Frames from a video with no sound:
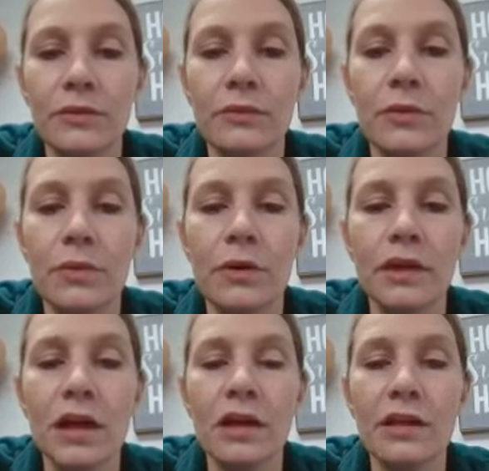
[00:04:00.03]
through
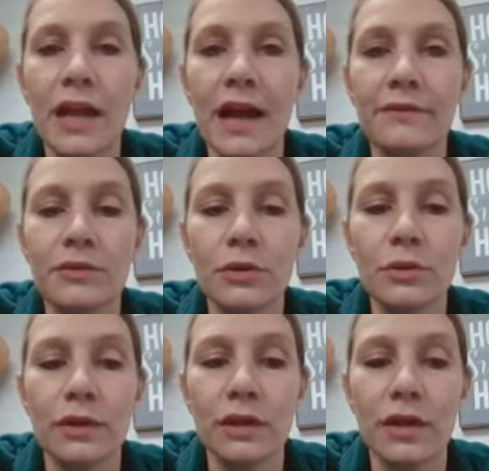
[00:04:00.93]
courtyard after
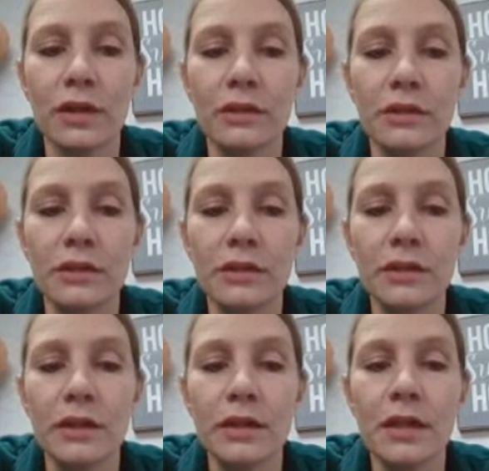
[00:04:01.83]
courtyard,
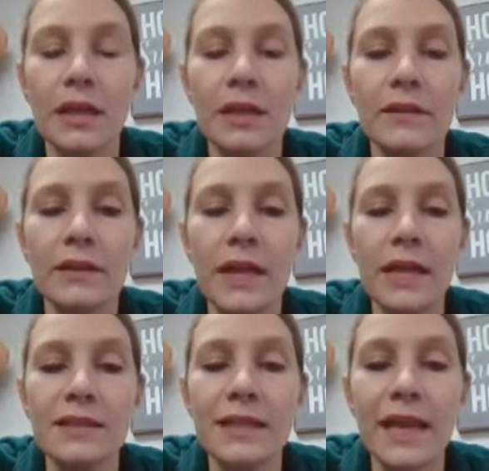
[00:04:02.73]
the
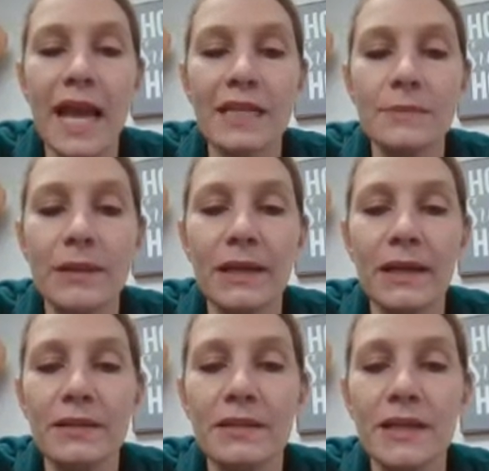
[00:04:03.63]
nuns gasping
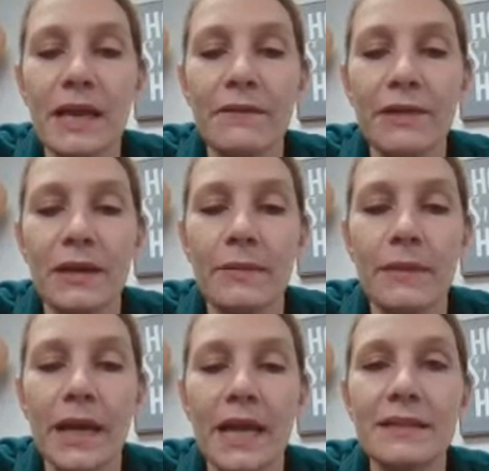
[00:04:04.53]
at the sight of
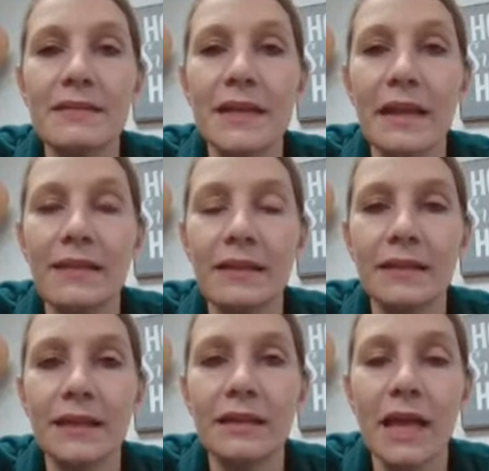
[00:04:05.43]
him and
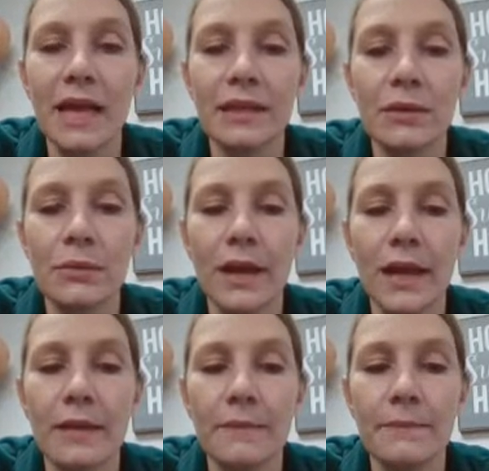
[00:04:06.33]
silently gliding
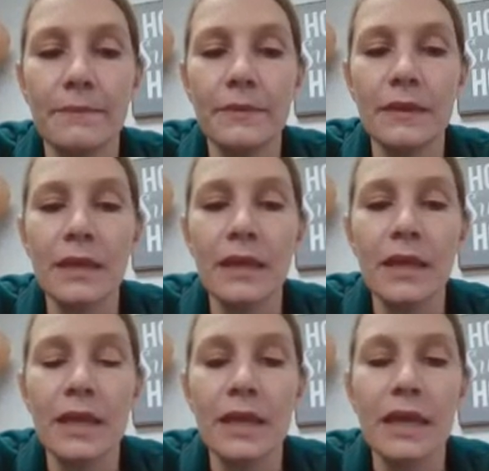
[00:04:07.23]
away.
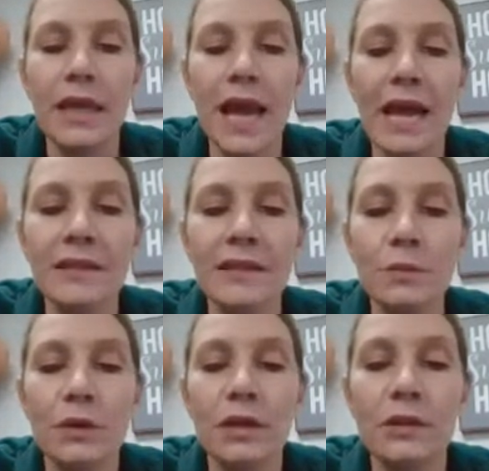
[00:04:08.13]
He
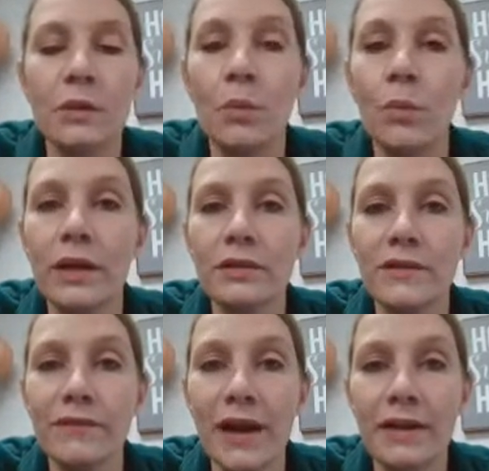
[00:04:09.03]
asked one where
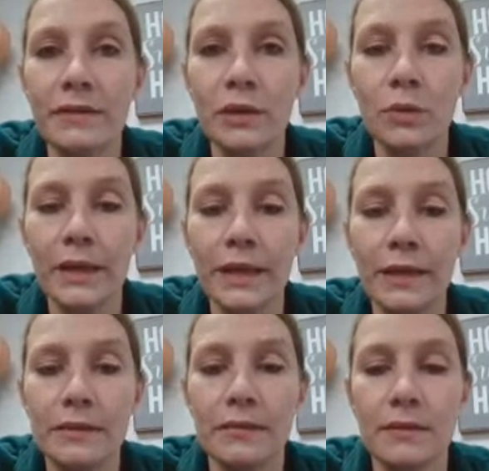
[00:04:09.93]
to find the
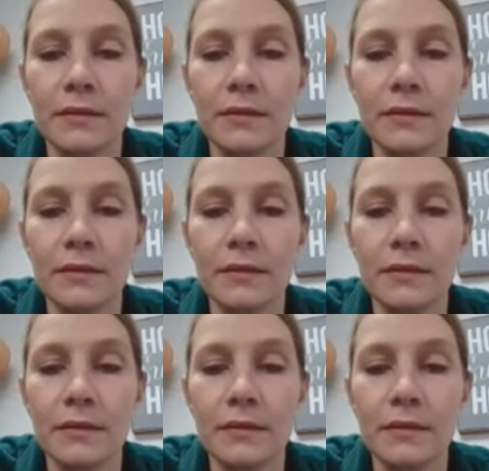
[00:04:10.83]
queen,